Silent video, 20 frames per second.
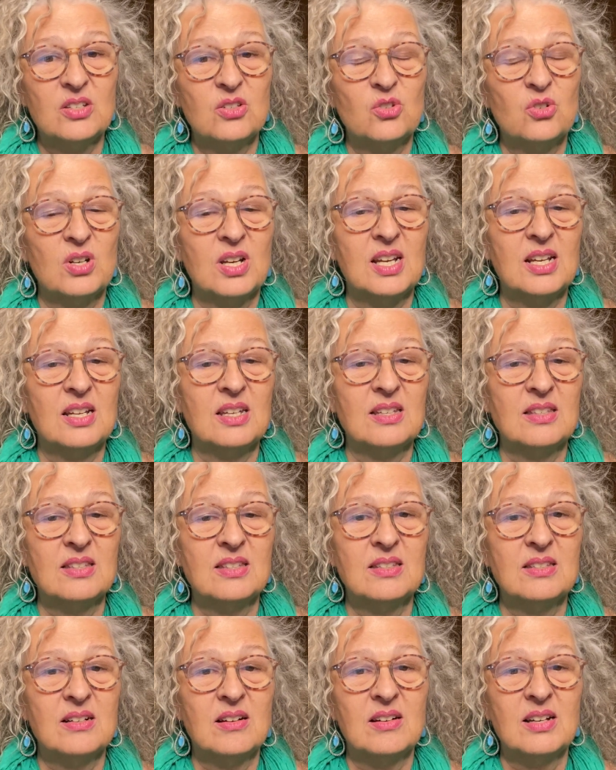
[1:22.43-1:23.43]
training
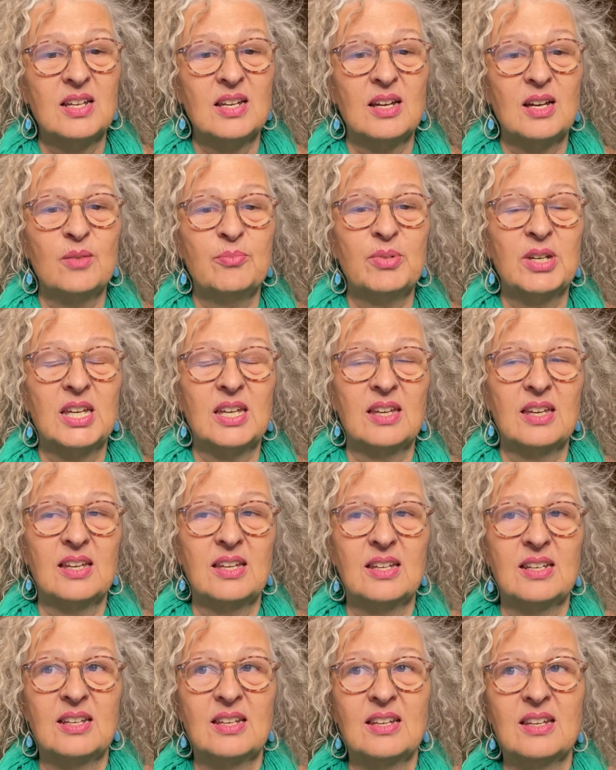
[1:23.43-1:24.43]
starting up
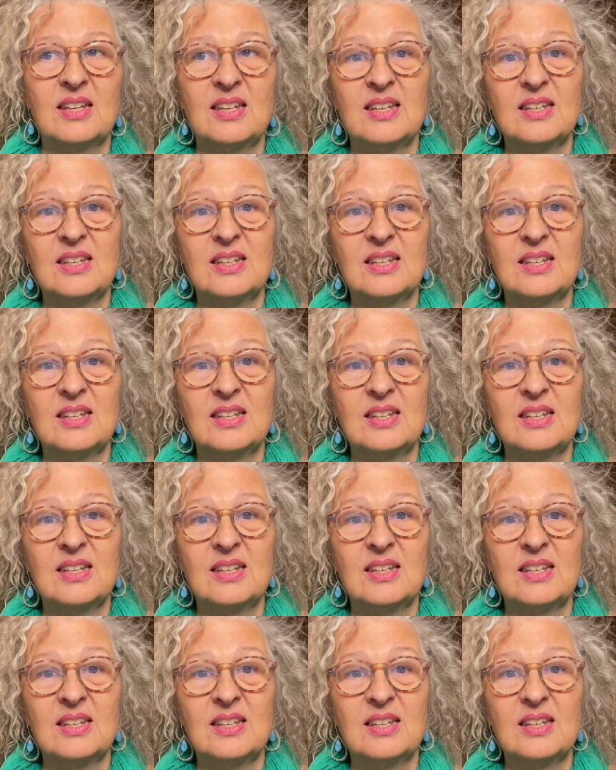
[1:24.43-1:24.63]
again